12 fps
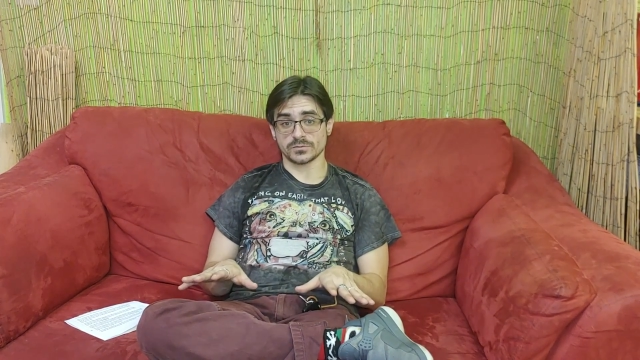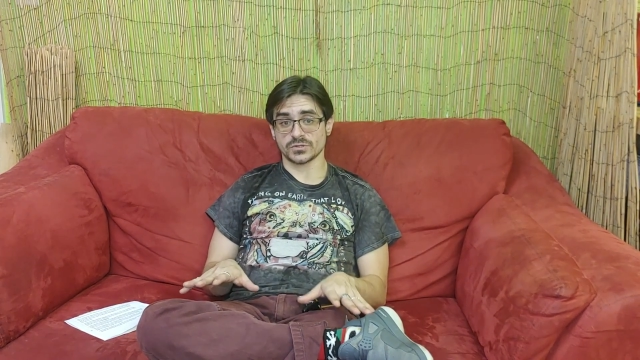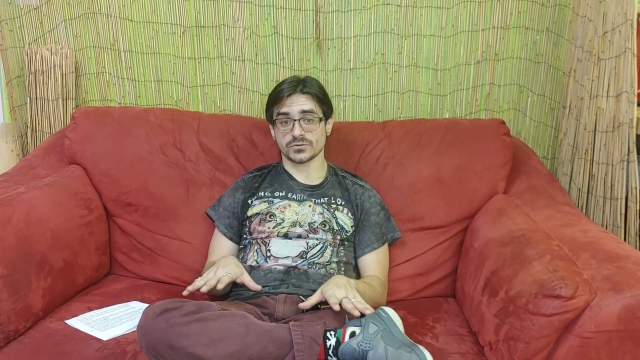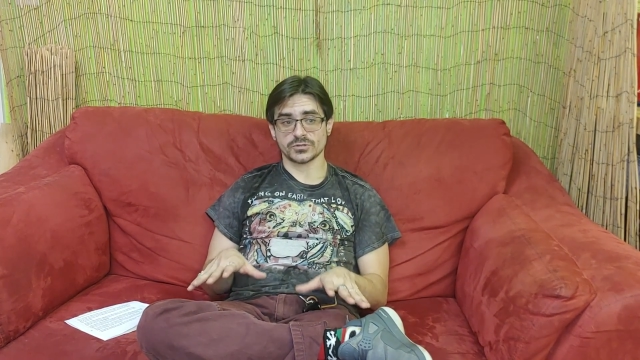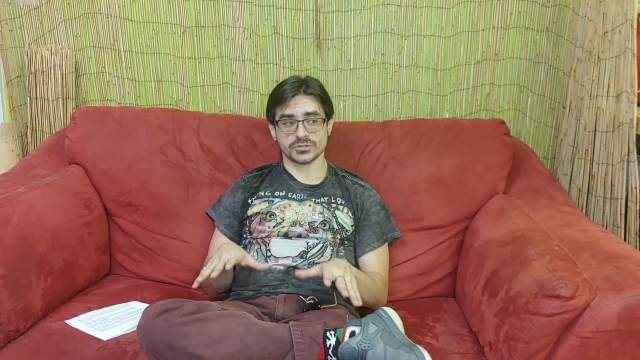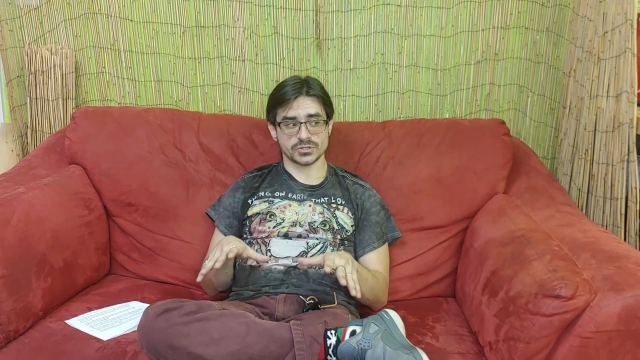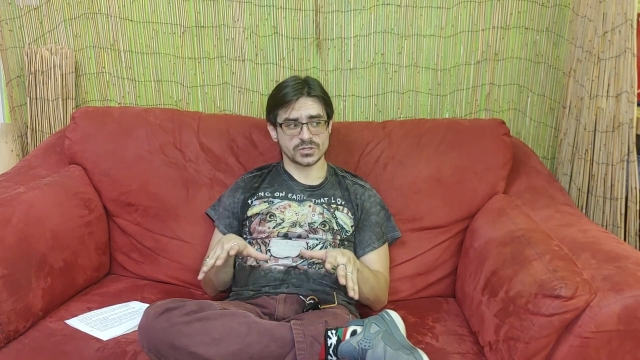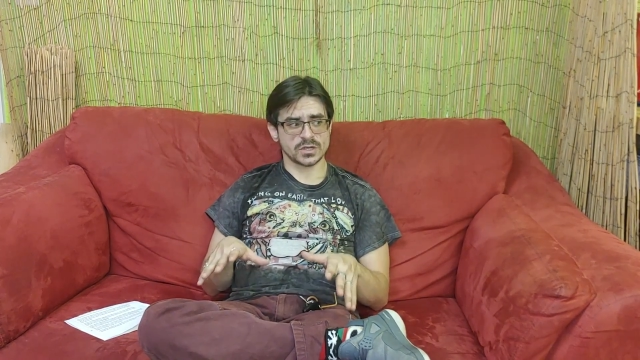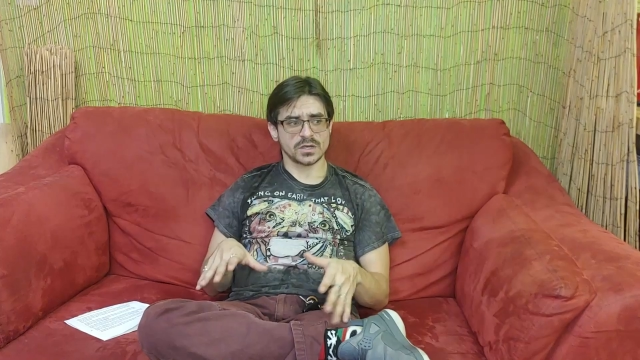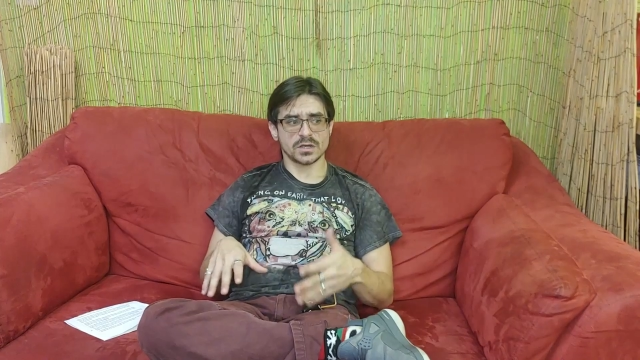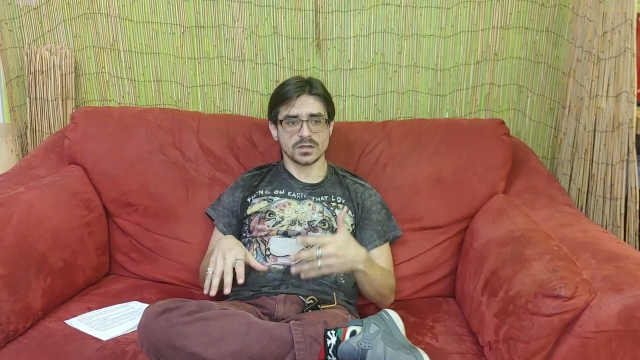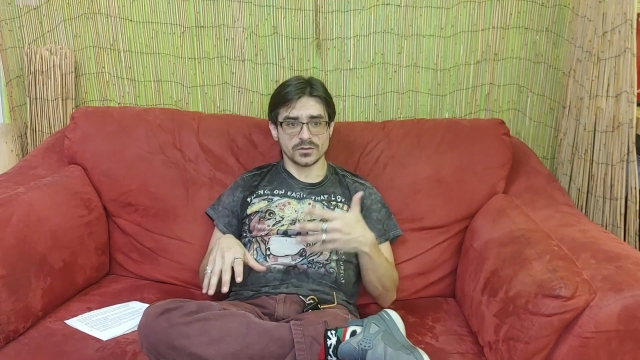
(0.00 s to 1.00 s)
So there's
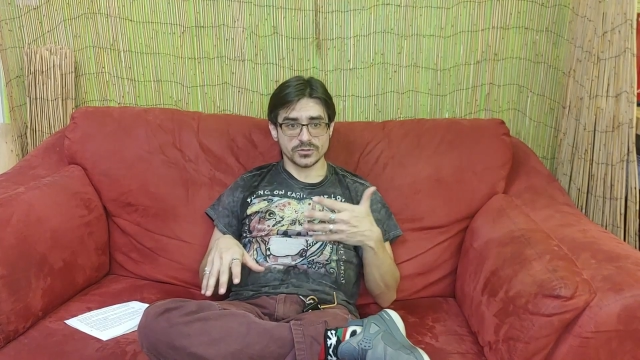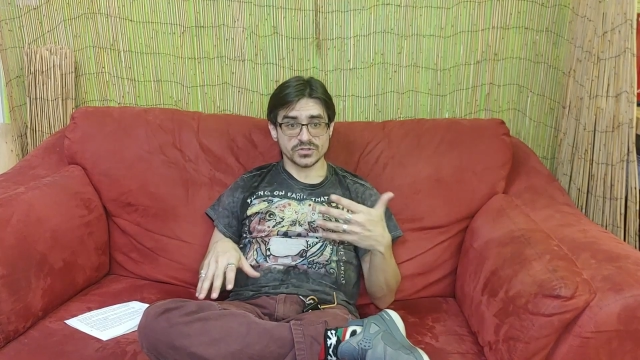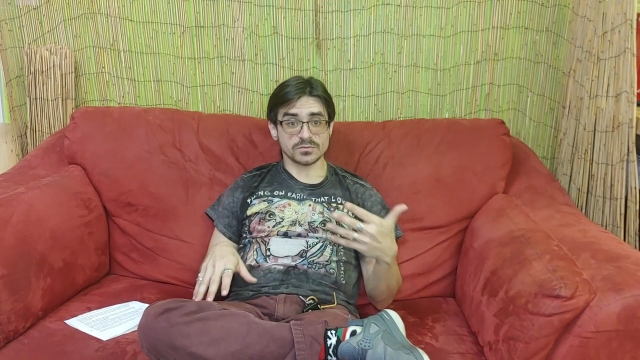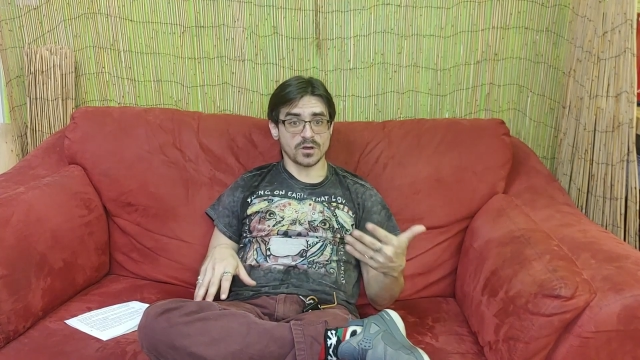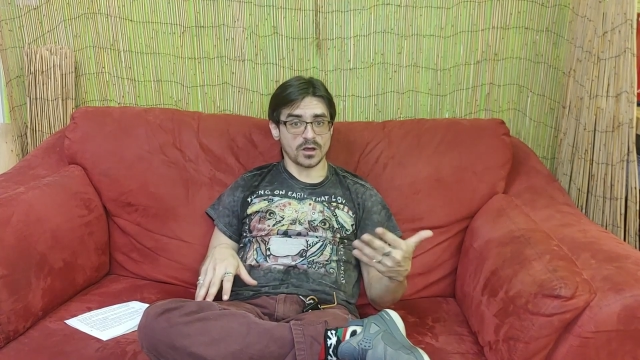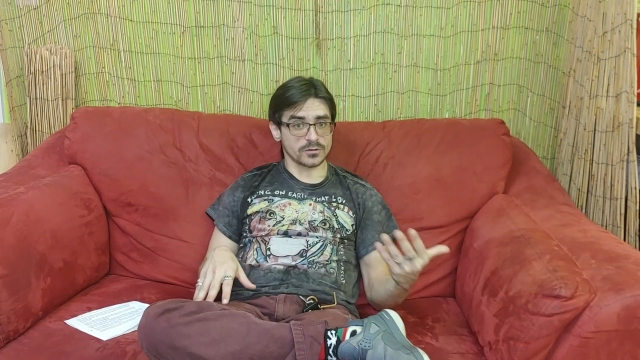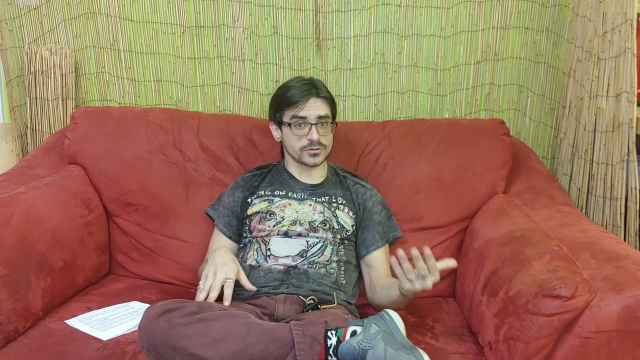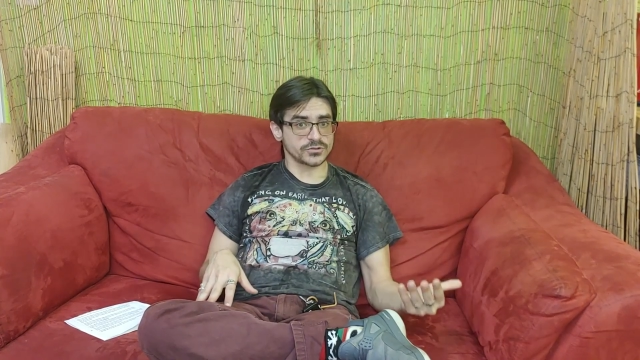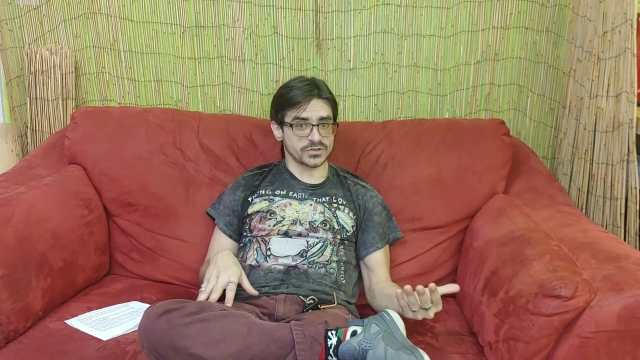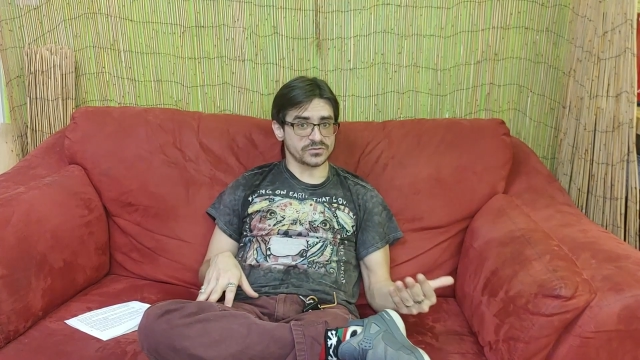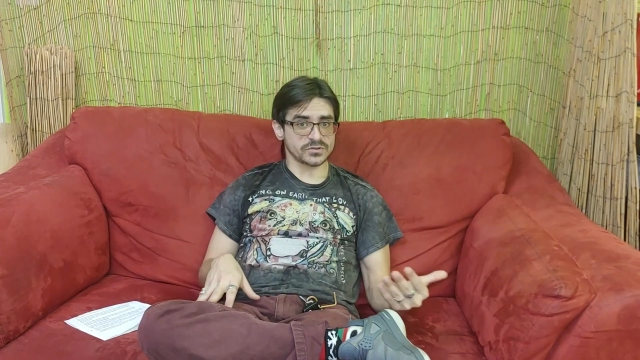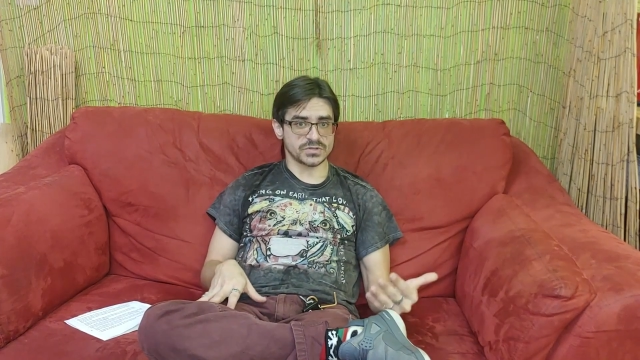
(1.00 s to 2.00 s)
some other
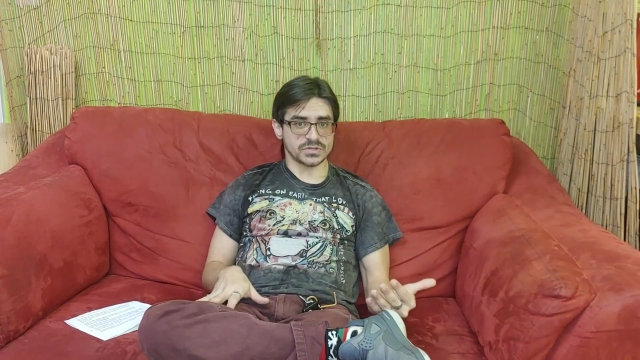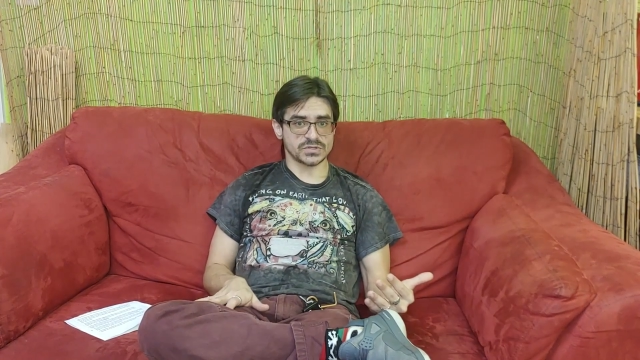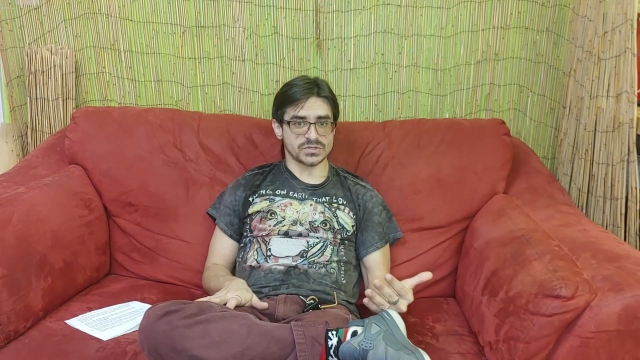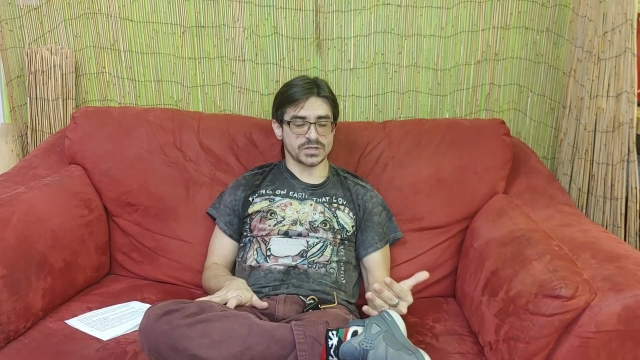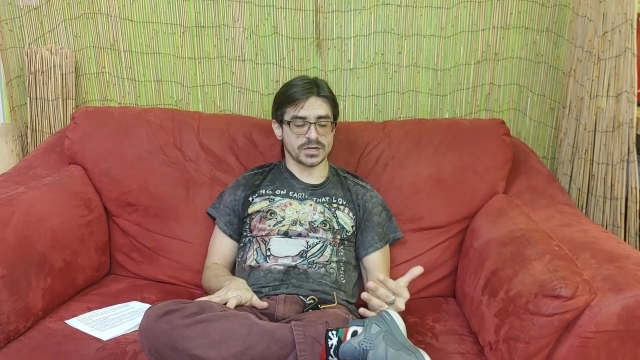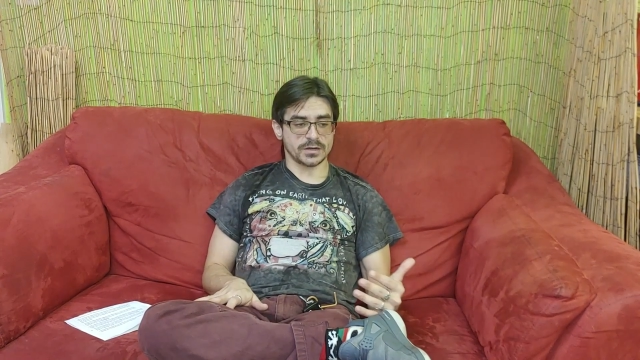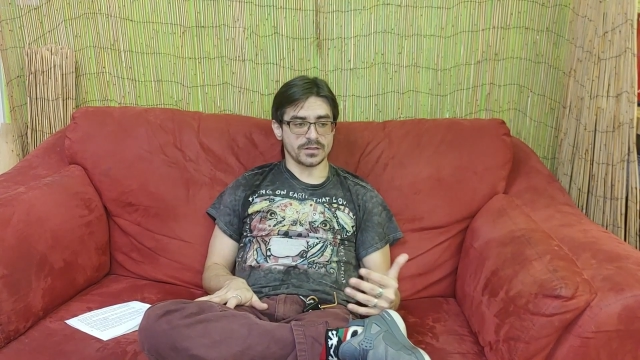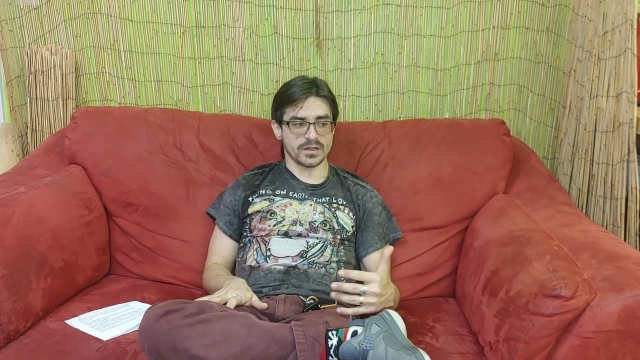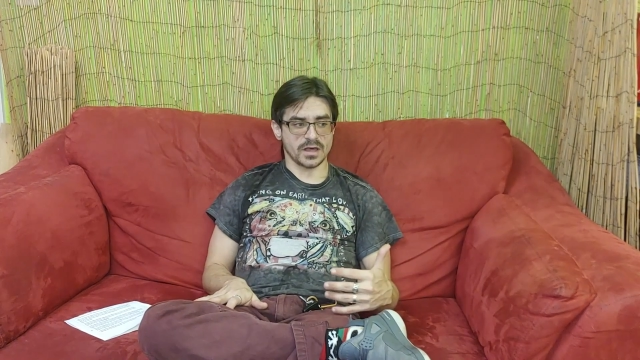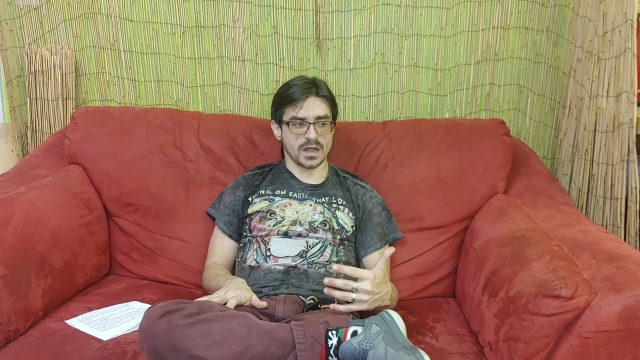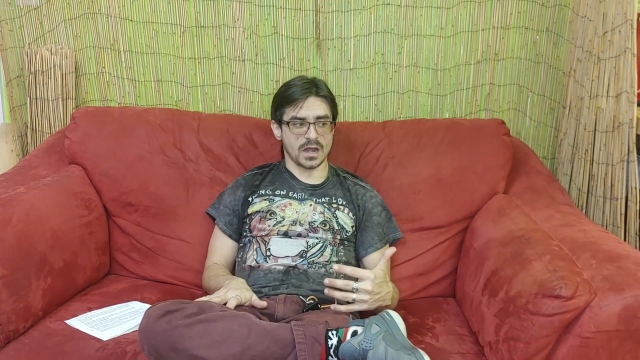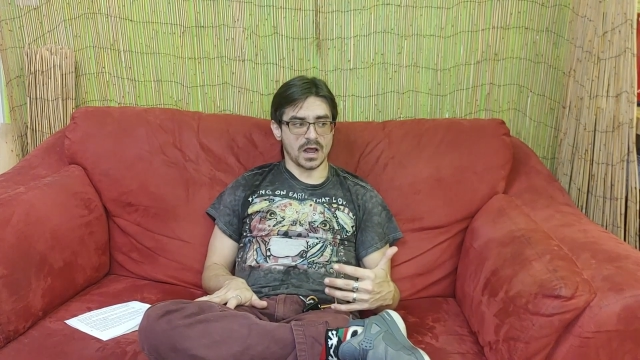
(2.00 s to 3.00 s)
differences there
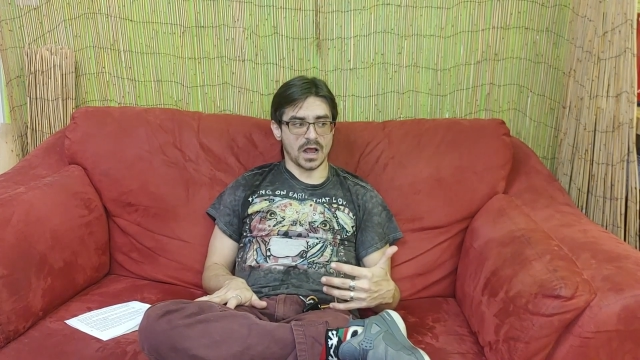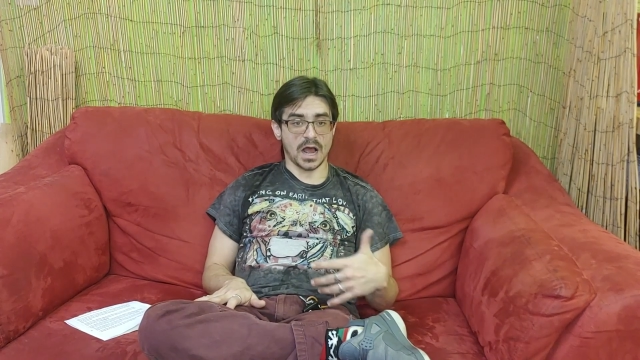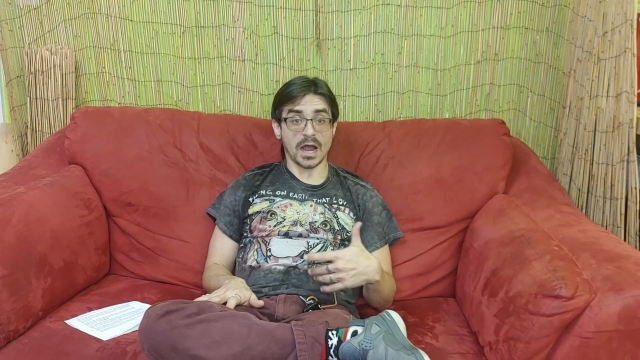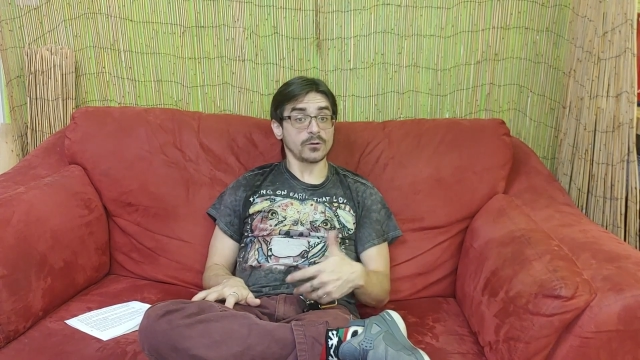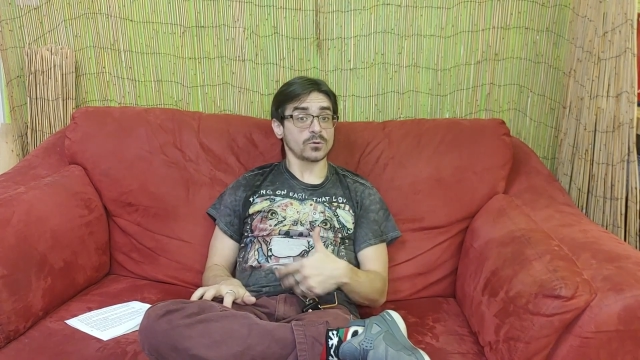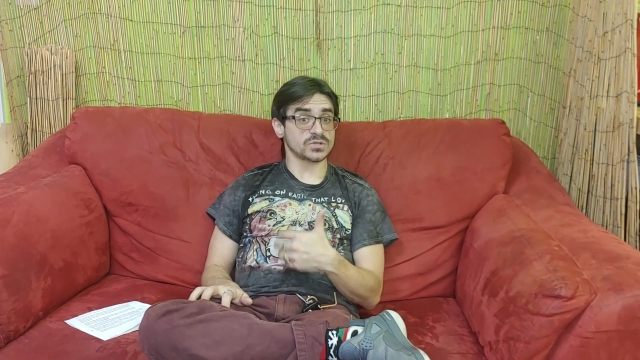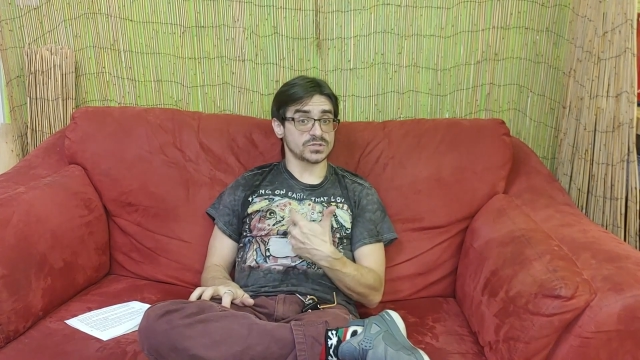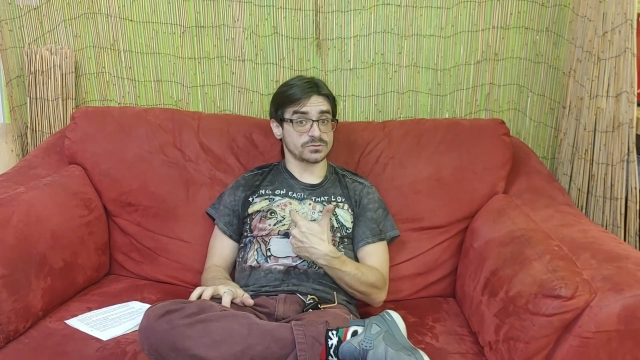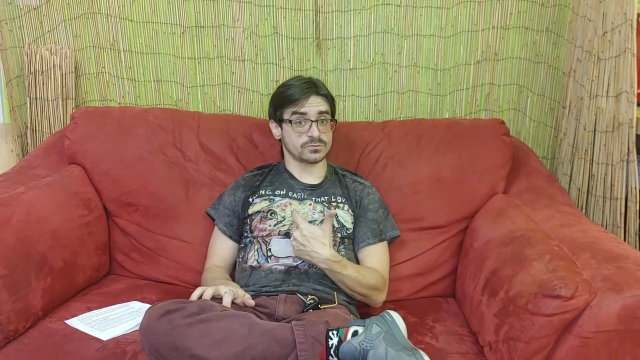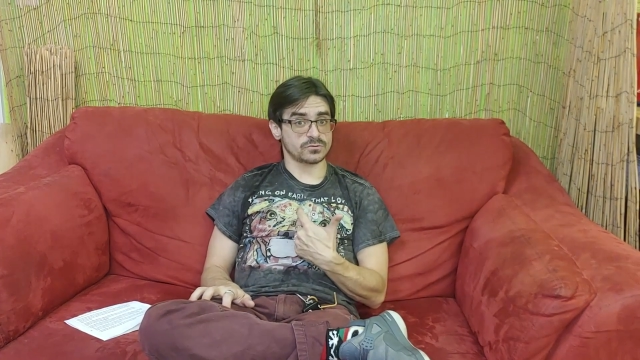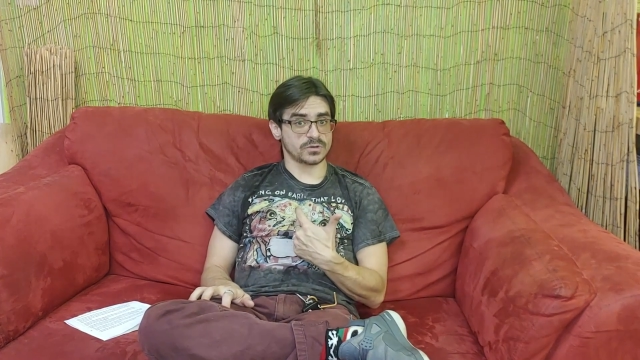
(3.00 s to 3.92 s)
that I wasn't,